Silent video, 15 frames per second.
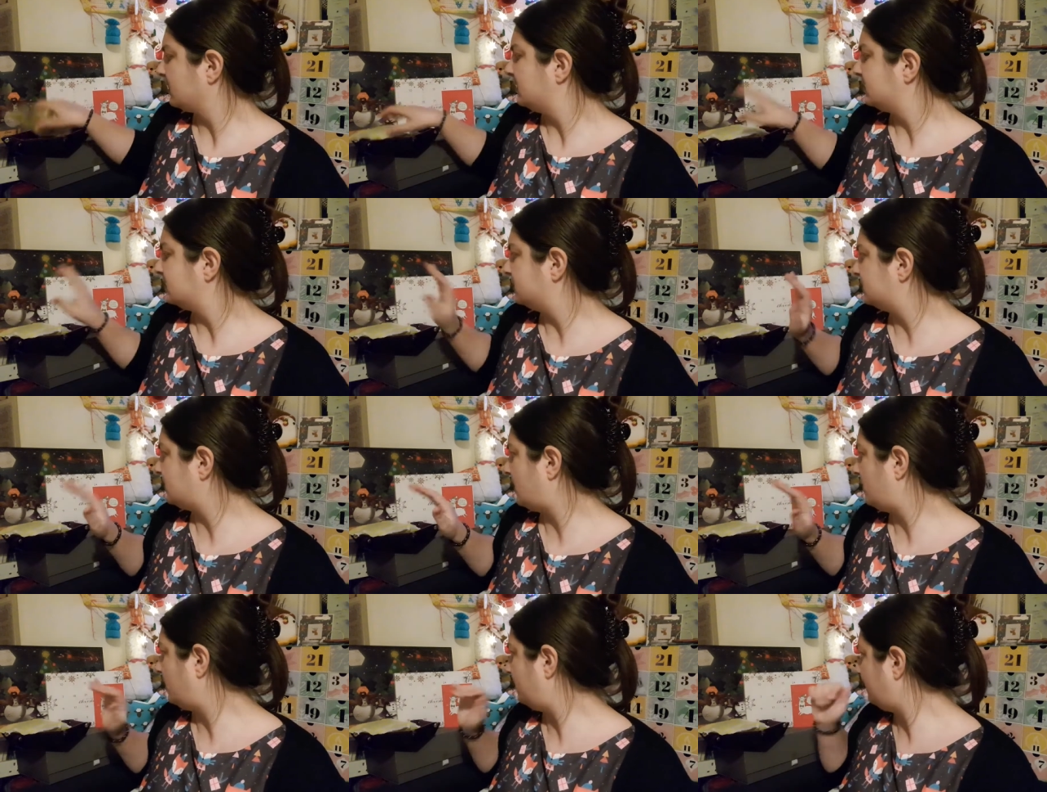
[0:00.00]
So there's
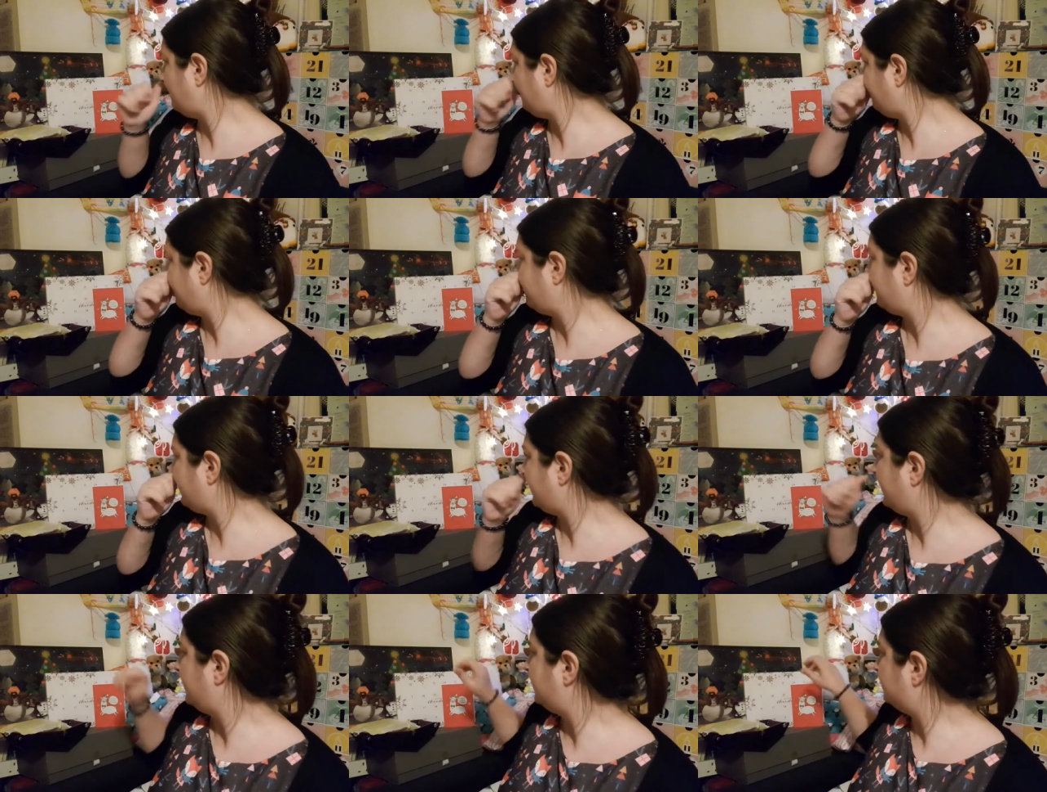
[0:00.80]
that one.
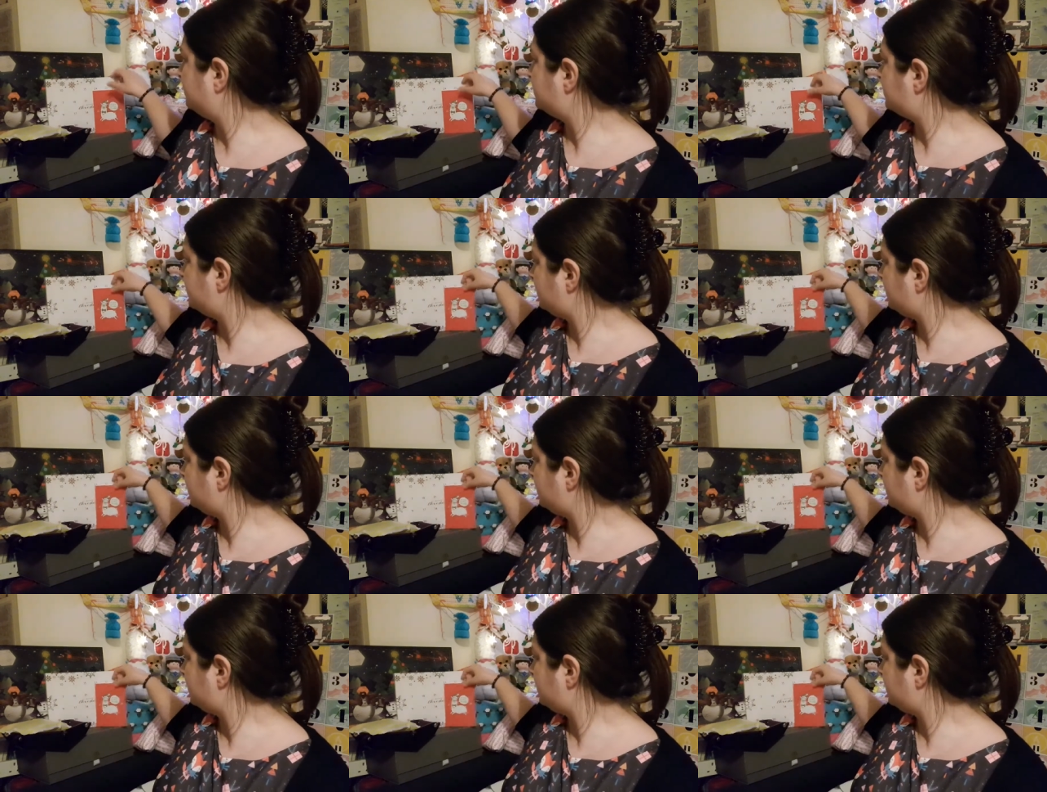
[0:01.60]
We'll do